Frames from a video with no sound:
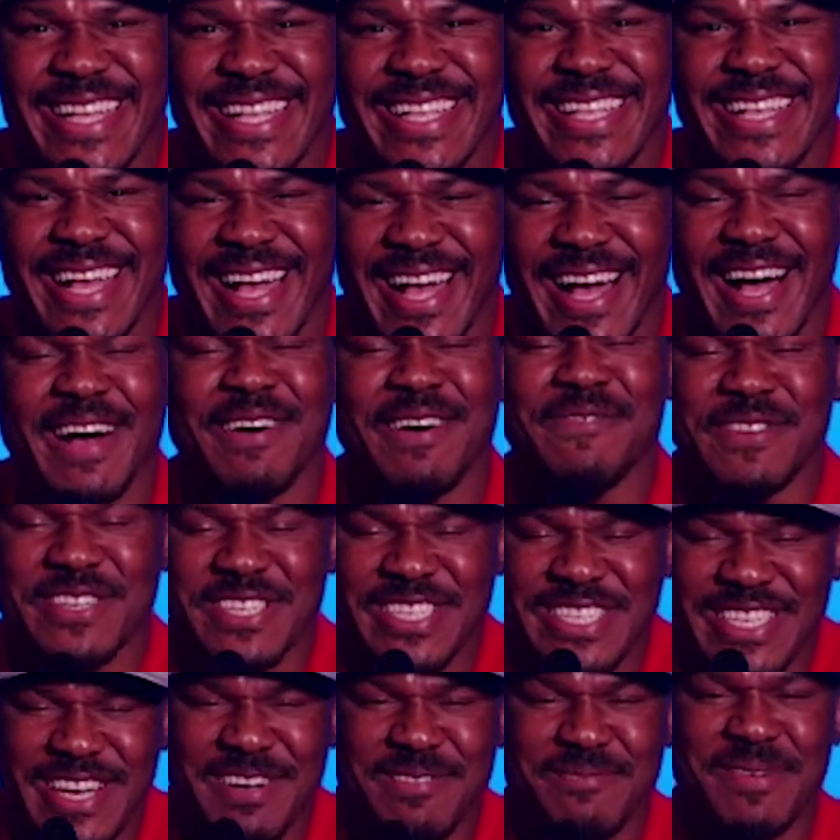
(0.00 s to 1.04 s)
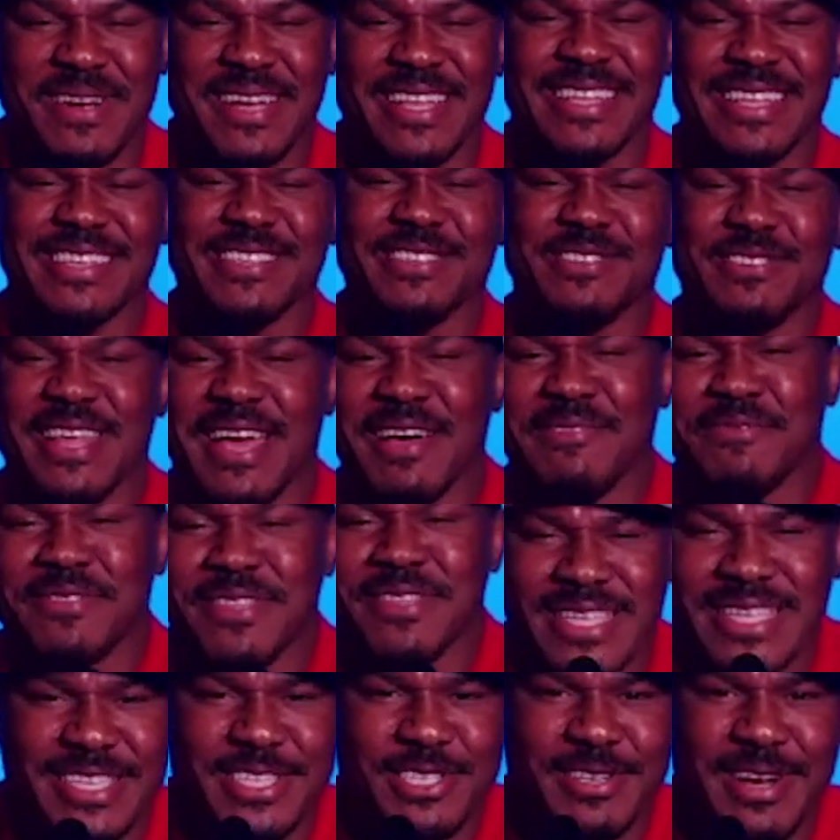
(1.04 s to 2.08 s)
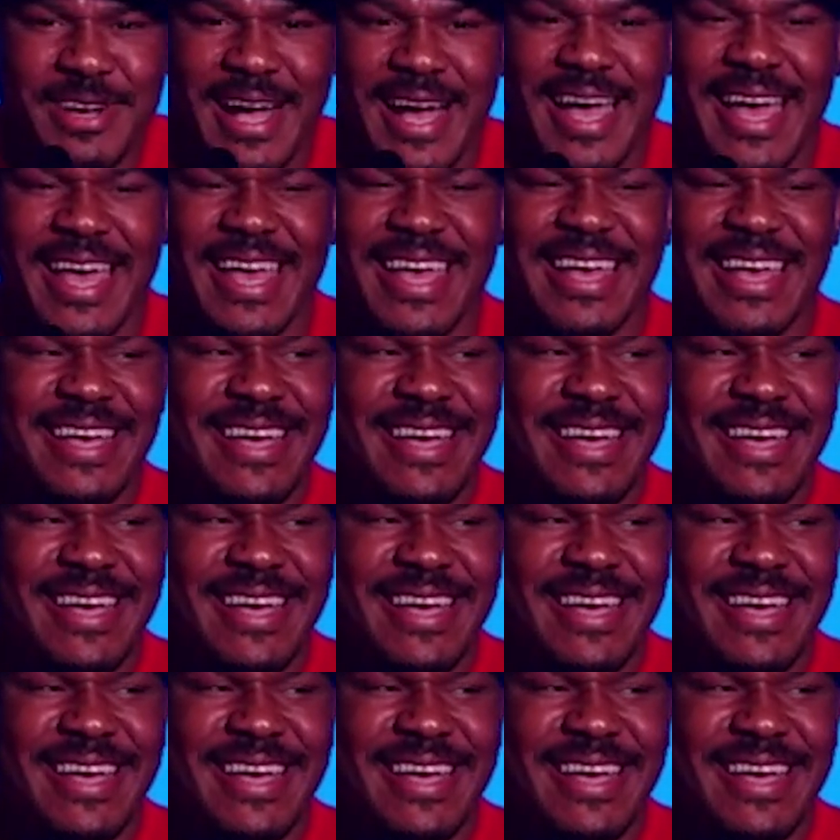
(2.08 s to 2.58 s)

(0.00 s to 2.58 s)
Good luck. Oh, for sure, brother. You definitely need to try it.